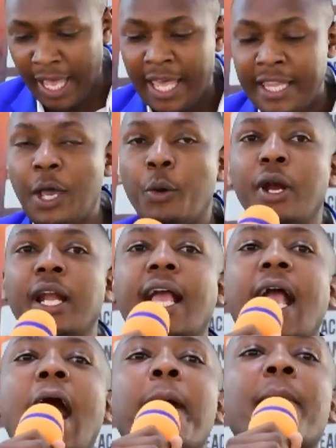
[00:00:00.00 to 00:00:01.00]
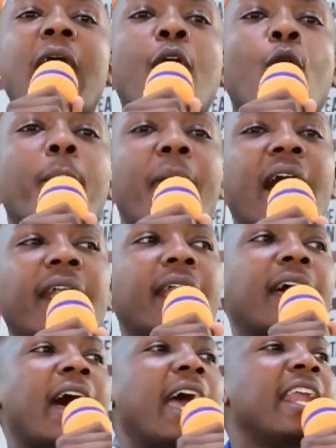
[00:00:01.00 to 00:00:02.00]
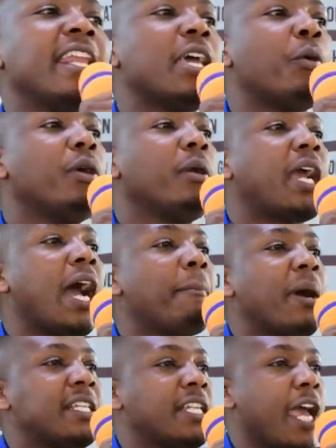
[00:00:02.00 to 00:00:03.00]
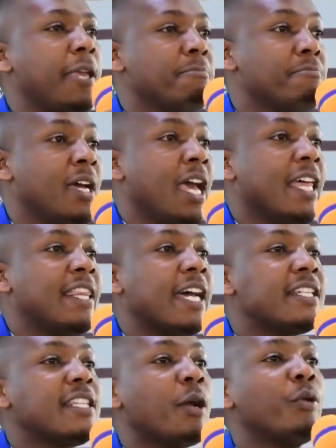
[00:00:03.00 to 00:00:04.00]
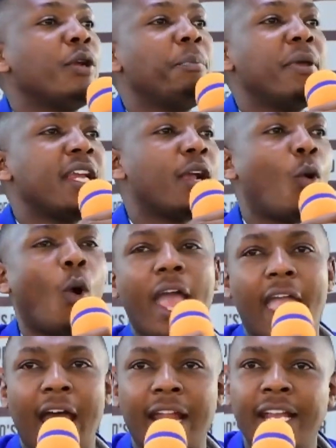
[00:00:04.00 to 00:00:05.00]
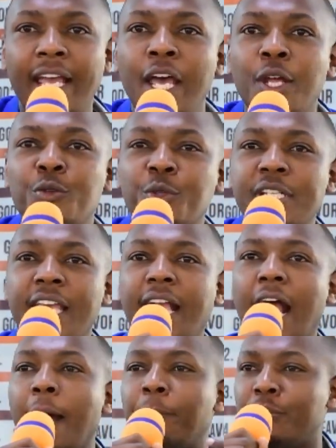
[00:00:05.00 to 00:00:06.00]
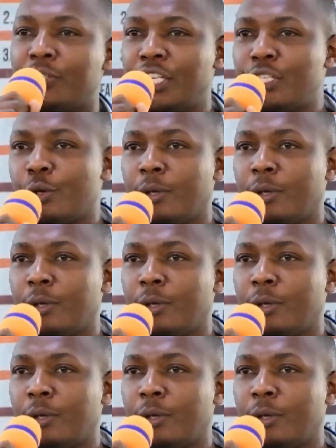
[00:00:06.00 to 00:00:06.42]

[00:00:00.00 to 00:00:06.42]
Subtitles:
there will come a commander and there will come a time that they will be required to take a position.